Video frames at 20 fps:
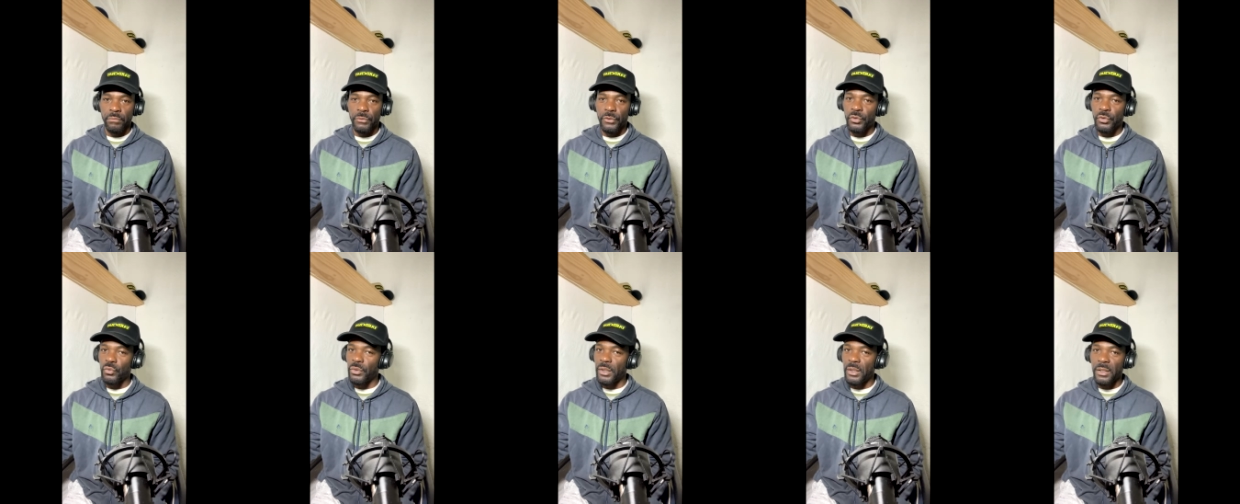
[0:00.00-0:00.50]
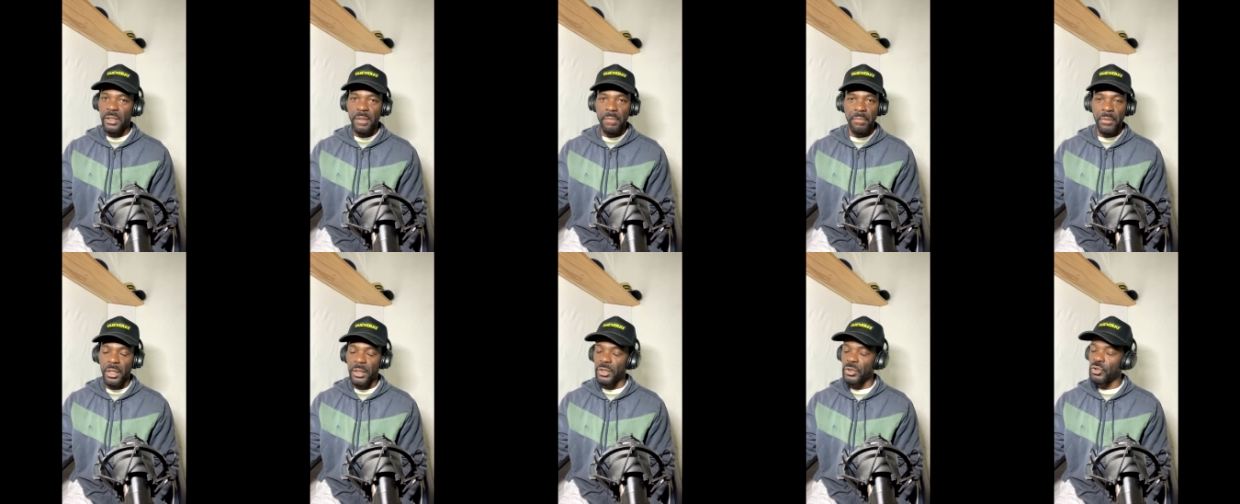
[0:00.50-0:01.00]
the
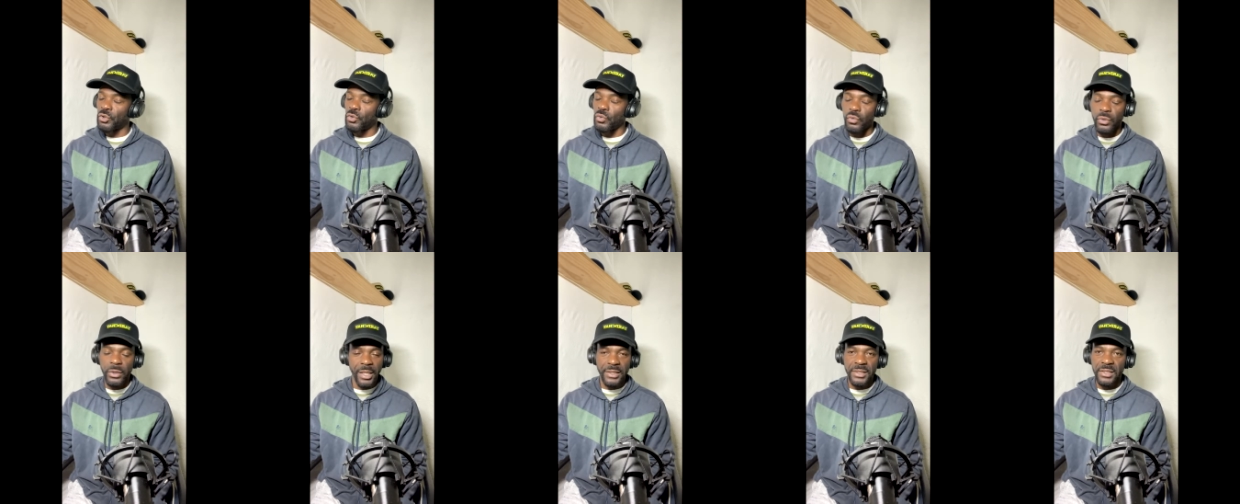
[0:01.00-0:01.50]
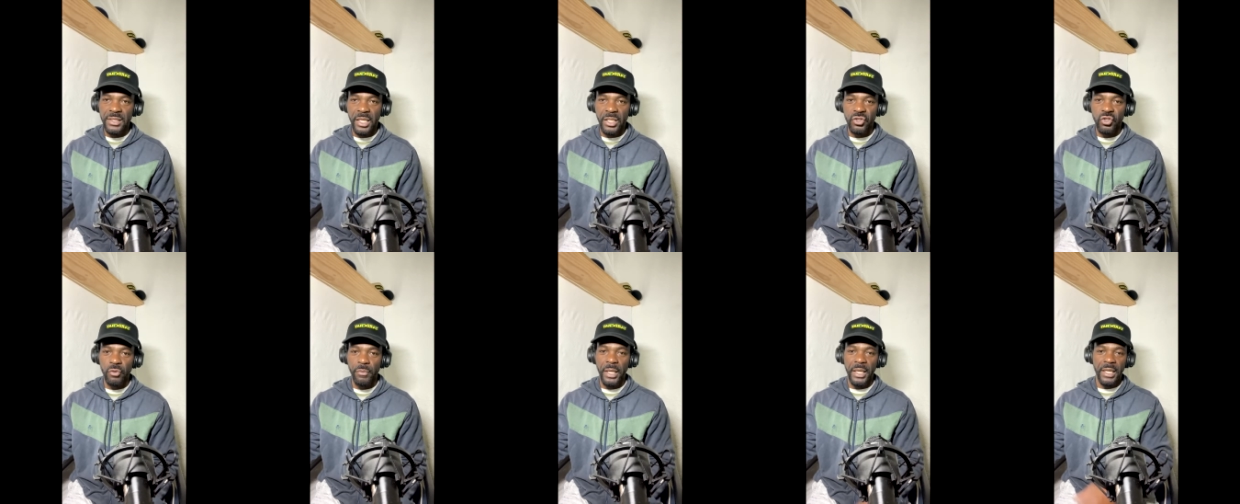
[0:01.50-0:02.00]
money do not stay in
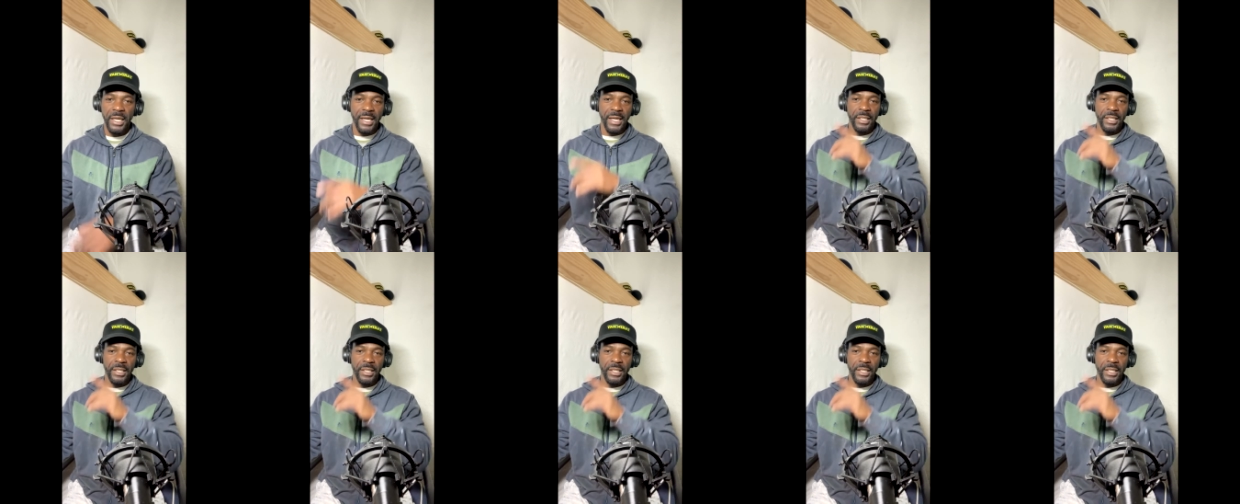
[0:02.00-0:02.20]
Jamaica